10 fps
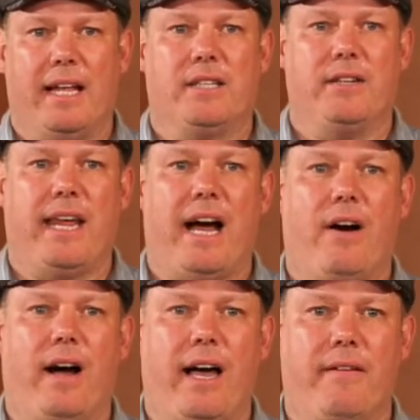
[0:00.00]
And so
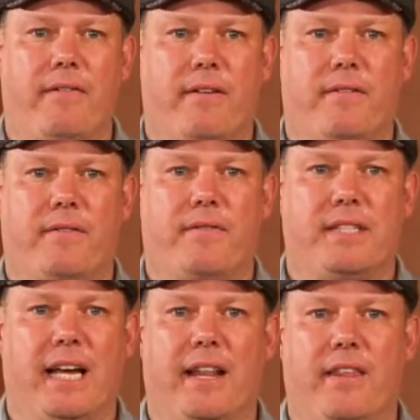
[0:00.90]
now I've
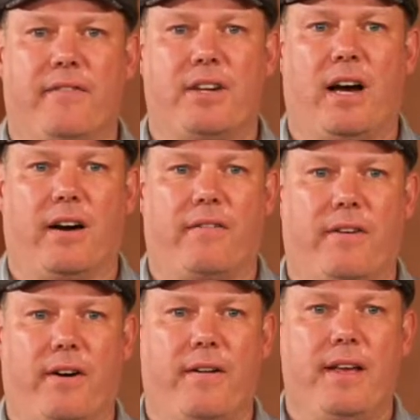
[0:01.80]
set the
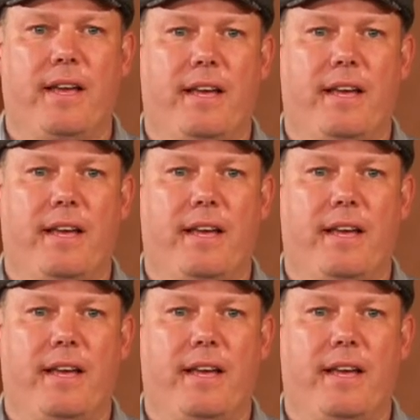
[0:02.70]
photographer.